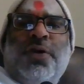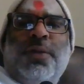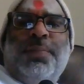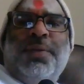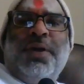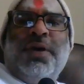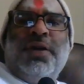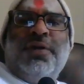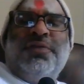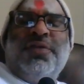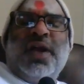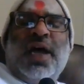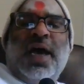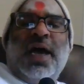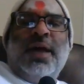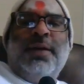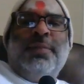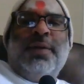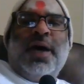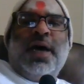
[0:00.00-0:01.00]
a period of
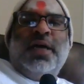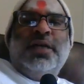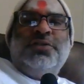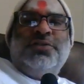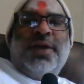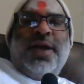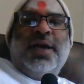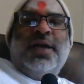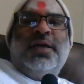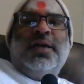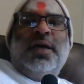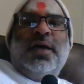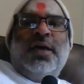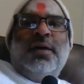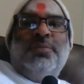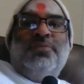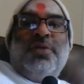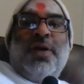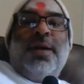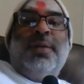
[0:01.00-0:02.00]
time I drank uh,
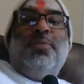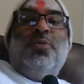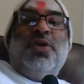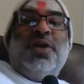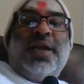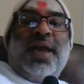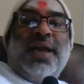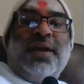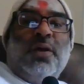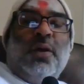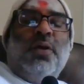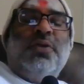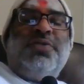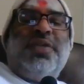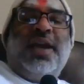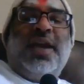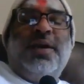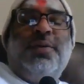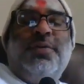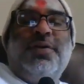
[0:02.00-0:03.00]
probably more Diet Coke
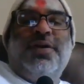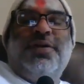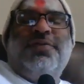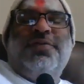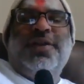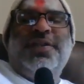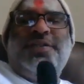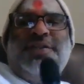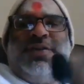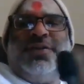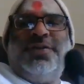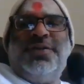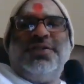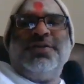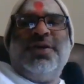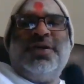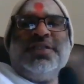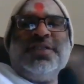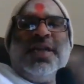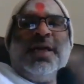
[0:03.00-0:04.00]
than anyone on the face of the earth.
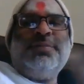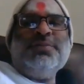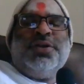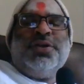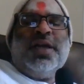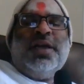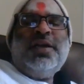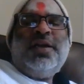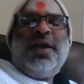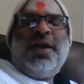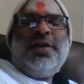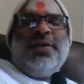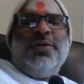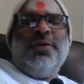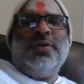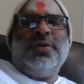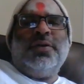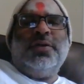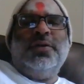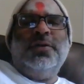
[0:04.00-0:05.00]
So I stopped drinking Diet
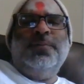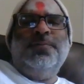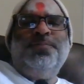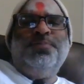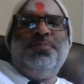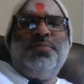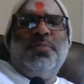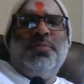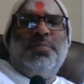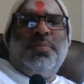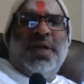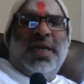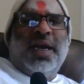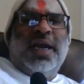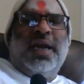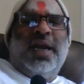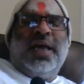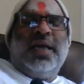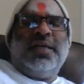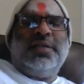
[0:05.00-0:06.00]
Coke, but
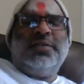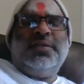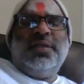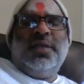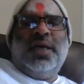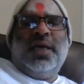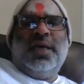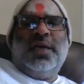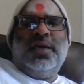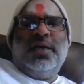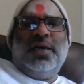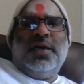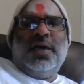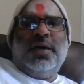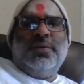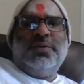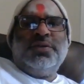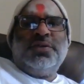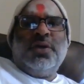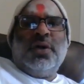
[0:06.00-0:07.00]
ate eggs, and uh,
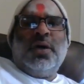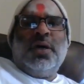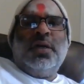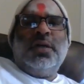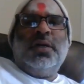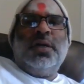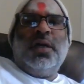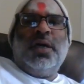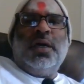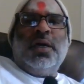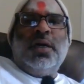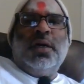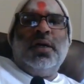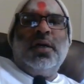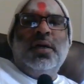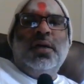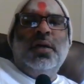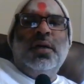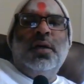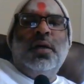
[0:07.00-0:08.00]
I was on uh,
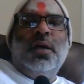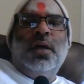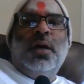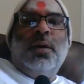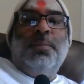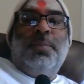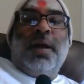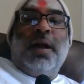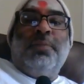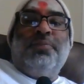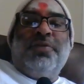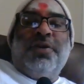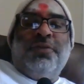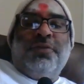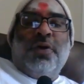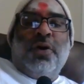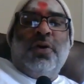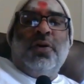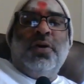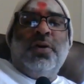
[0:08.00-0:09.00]
Bel Pre
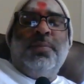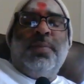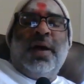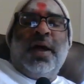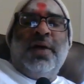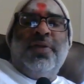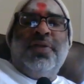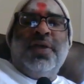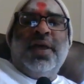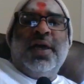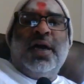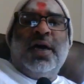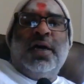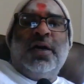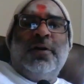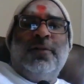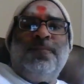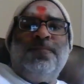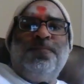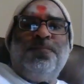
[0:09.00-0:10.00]
Road by the
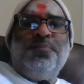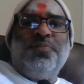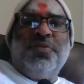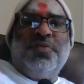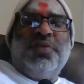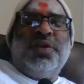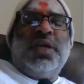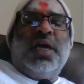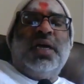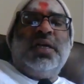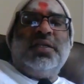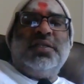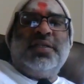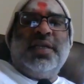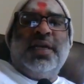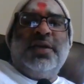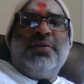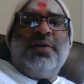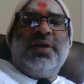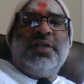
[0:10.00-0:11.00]
um, Vedanta
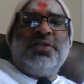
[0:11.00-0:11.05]
Center at